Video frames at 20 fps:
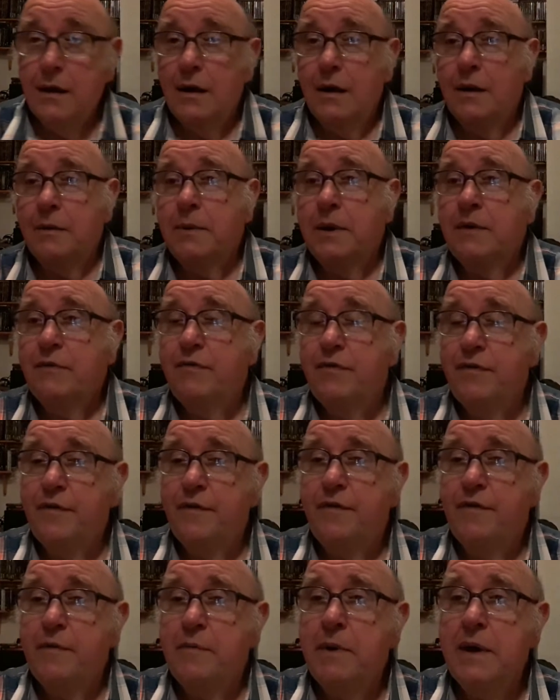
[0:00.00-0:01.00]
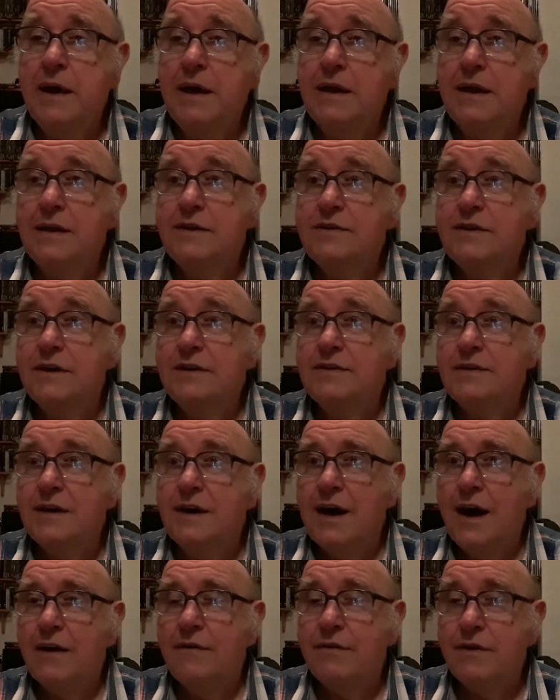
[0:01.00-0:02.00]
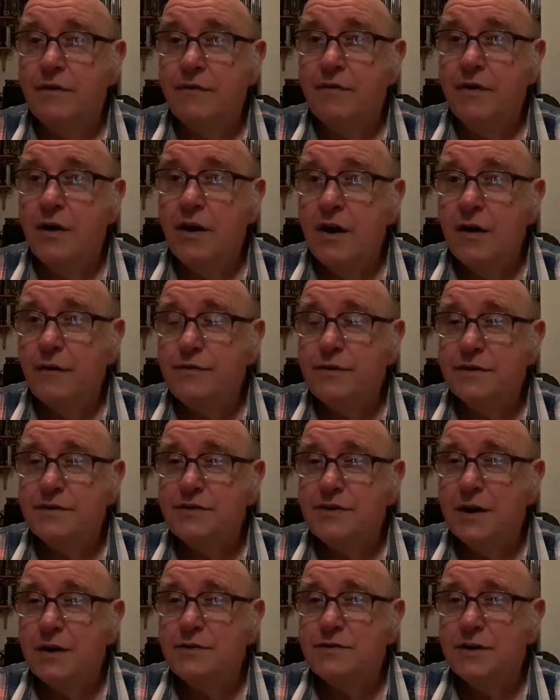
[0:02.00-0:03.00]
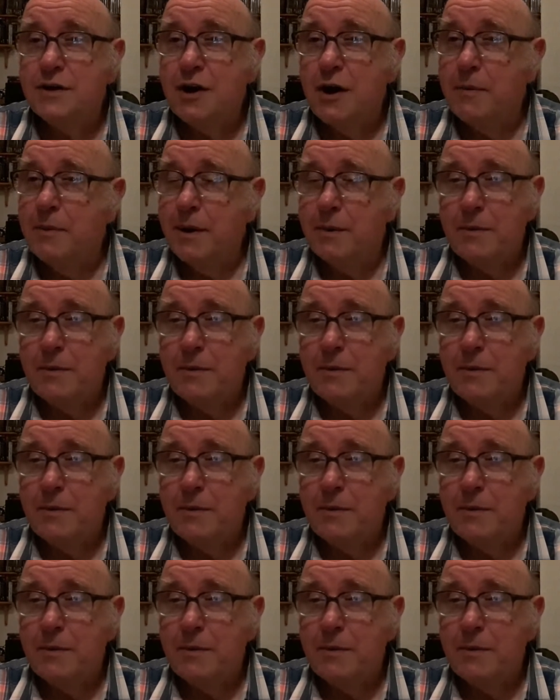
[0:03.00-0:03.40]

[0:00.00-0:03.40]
I mean, for me, it's the cover that very often sells a comic.